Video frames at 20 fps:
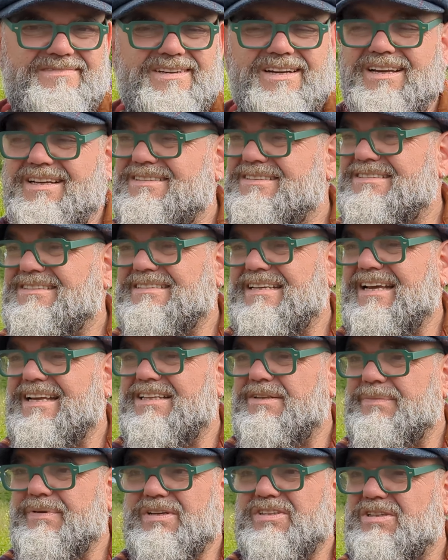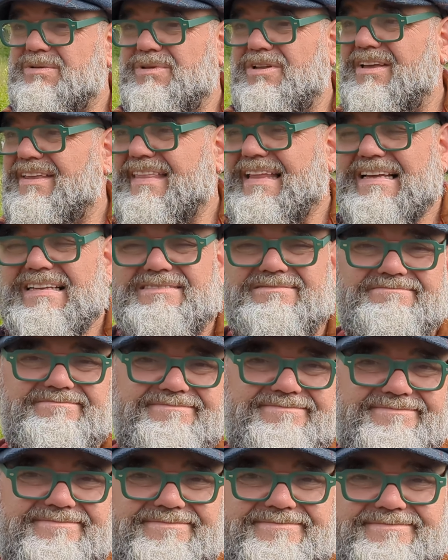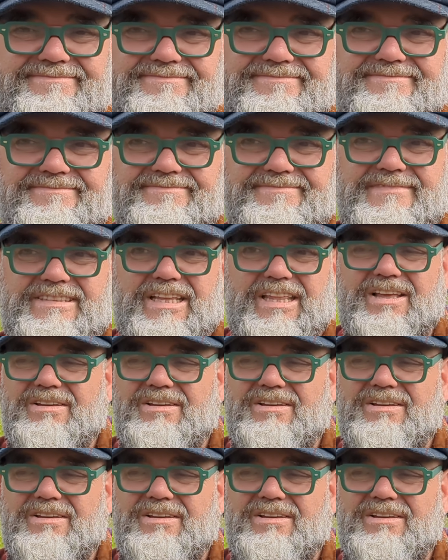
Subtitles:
I understand it because I'm like that. You